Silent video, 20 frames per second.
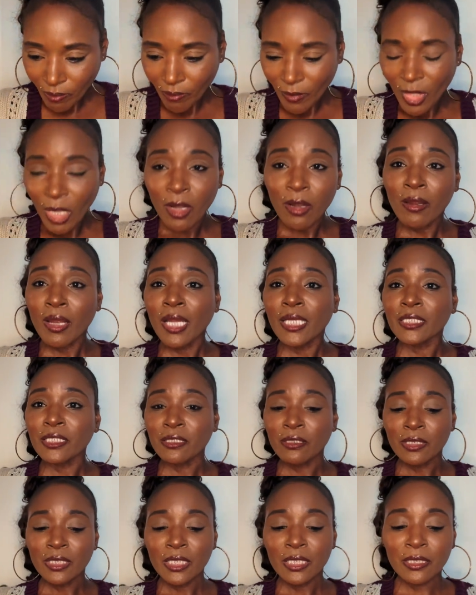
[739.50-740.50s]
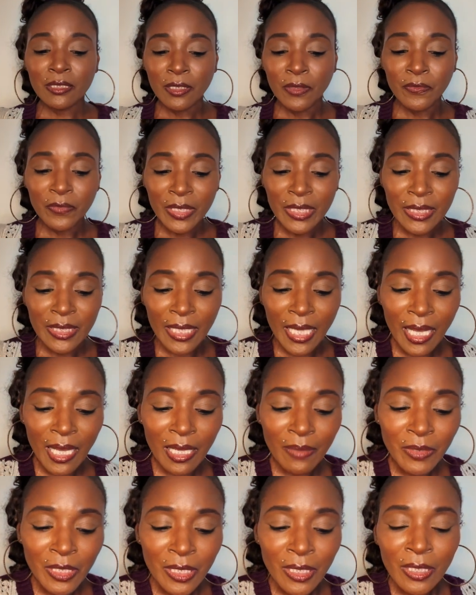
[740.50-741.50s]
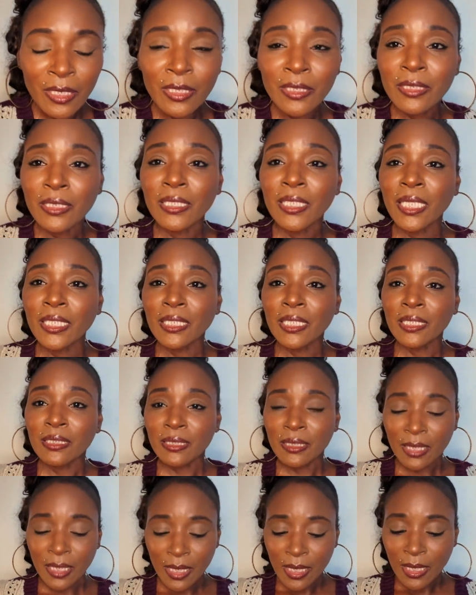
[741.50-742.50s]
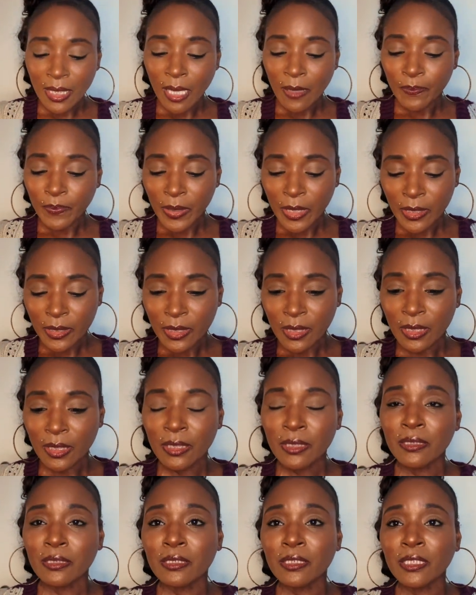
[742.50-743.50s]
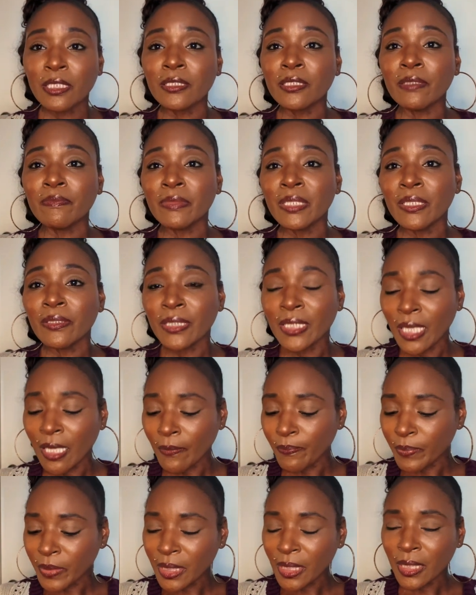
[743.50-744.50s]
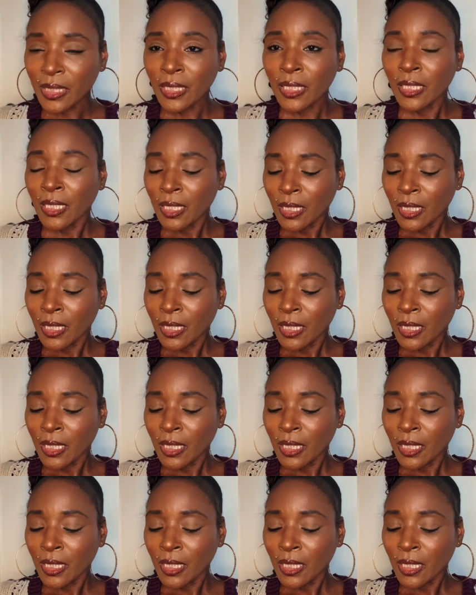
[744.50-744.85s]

All right, so just to recap. So, like I said, I purchased Sugar Milk Company.